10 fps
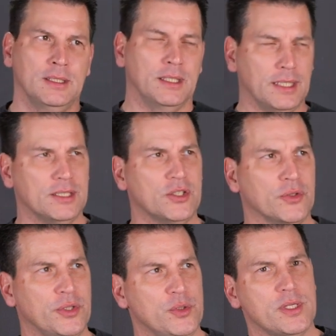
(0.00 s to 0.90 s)
unless you're
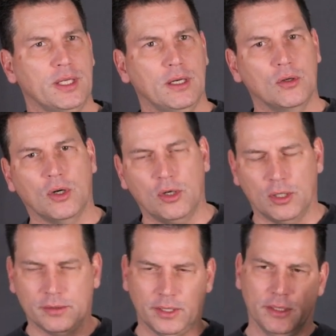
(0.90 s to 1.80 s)
using
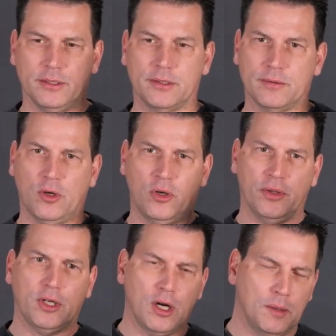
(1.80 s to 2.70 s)
alcohol, because all
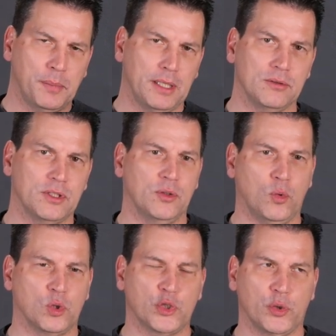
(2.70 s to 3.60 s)
the compounds in
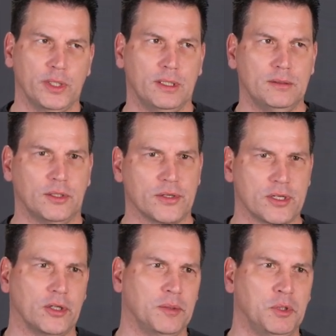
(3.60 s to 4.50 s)
orange oil are
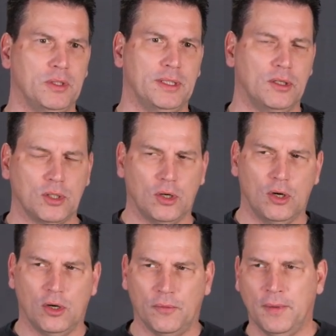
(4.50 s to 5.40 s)
soluble in
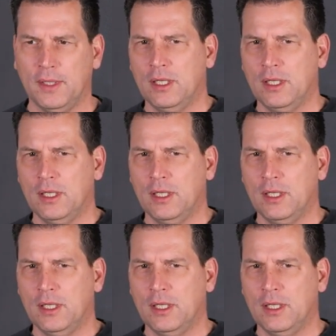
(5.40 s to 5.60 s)
alcohol.